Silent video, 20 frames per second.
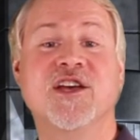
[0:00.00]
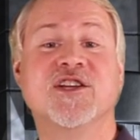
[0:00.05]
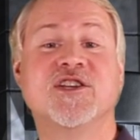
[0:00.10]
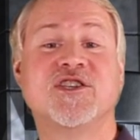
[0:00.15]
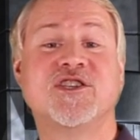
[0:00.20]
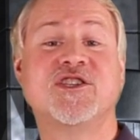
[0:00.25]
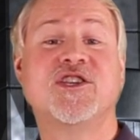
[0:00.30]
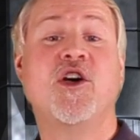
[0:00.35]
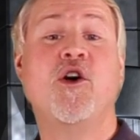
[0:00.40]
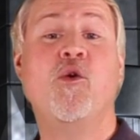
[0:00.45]

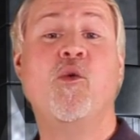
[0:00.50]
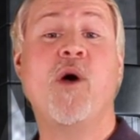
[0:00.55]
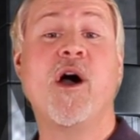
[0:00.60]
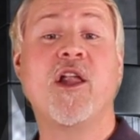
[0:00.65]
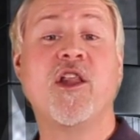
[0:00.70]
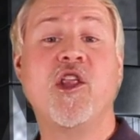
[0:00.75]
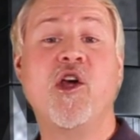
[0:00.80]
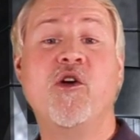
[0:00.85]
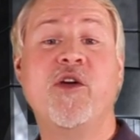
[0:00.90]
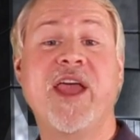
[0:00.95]
So
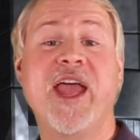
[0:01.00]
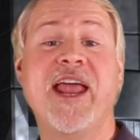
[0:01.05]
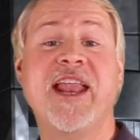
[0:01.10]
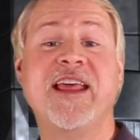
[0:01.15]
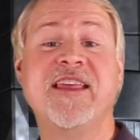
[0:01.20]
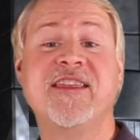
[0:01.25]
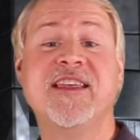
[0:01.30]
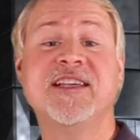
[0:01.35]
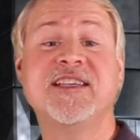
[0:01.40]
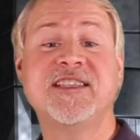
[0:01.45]
while
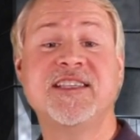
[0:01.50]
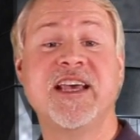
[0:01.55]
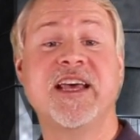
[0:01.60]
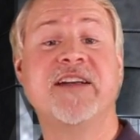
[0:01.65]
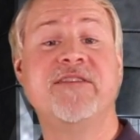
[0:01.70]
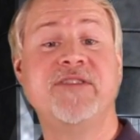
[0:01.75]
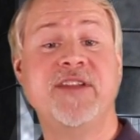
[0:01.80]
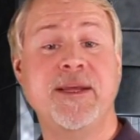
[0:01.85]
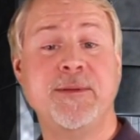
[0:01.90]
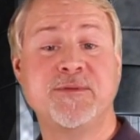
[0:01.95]
locating this
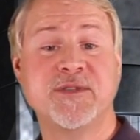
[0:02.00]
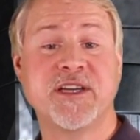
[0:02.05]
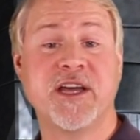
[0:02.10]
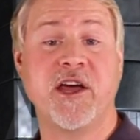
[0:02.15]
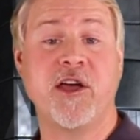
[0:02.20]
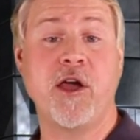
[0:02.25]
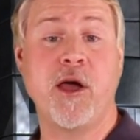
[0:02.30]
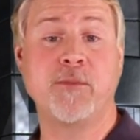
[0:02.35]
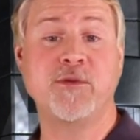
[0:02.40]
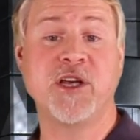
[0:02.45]
set of deep
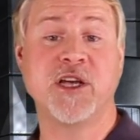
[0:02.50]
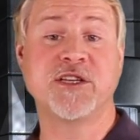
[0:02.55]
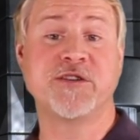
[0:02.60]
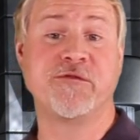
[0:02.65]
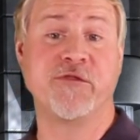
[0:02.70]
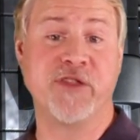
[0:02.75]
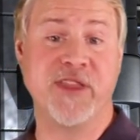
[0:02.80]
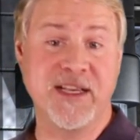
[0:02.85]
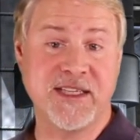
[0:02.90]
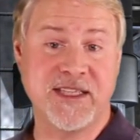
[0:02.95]
sky objects
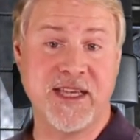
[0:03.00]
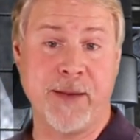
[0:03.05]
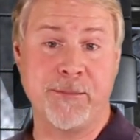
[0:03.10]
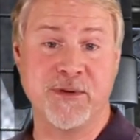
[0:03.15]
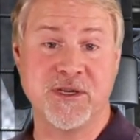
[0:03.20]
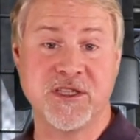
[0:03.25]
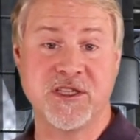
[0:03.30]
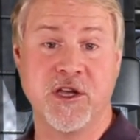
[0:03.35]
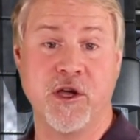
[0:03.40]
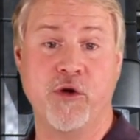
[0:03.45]
for this
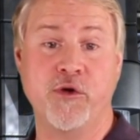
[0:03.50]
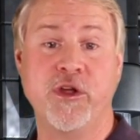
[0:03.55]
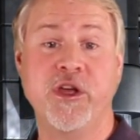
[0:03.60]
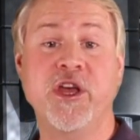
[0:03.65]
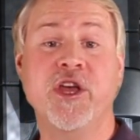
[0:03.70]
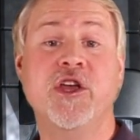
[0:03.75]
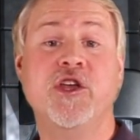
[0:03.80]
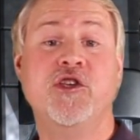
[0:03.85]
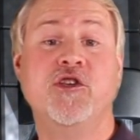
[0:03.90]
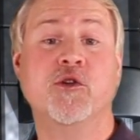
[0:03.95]
episode,
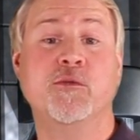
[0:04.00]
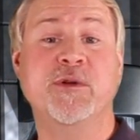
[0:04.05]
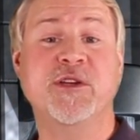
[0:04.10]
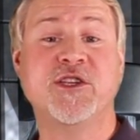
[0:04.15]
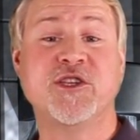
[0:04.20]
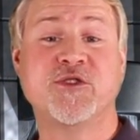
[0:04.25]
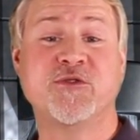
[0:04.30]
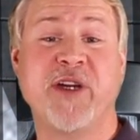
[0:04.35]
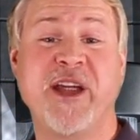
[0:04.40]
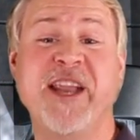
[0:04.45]
you'll be
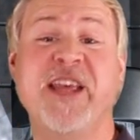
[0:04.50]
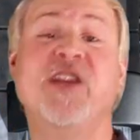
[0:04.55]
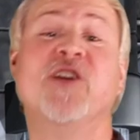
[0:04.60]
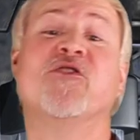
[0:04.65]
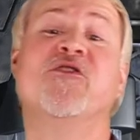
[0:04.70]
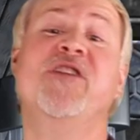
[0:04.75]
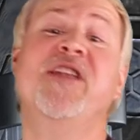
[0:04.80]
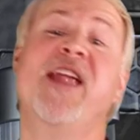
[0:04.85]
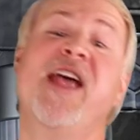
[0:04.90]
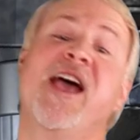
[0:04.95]
straining
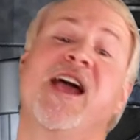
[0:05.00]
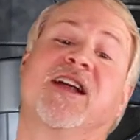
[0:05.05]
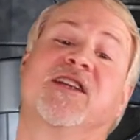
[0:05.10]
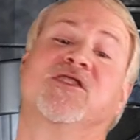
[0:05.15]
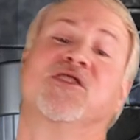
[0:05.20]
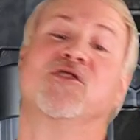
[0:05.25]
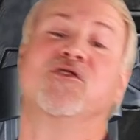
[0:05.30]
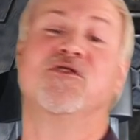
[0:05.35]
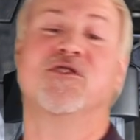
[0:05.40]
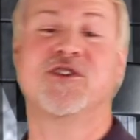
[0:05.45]
your
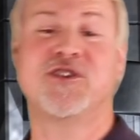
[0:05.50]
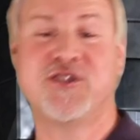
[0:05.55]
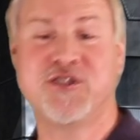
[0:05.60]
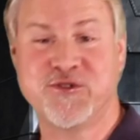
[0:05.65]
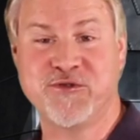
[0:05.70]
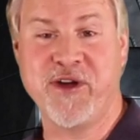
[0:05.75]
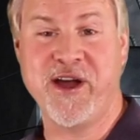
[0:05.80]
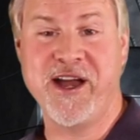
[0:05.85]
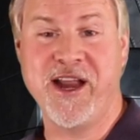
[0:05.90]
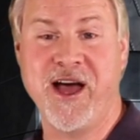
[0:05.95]
neck to look
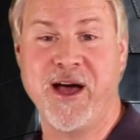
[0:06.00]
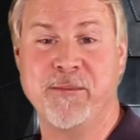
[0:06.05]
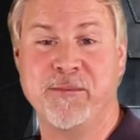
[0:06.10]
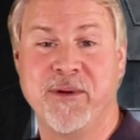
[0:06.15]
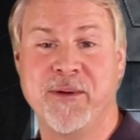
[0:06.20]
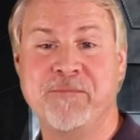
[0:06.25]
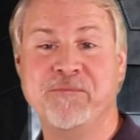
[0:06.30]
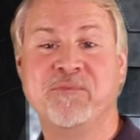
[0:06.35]
straight up.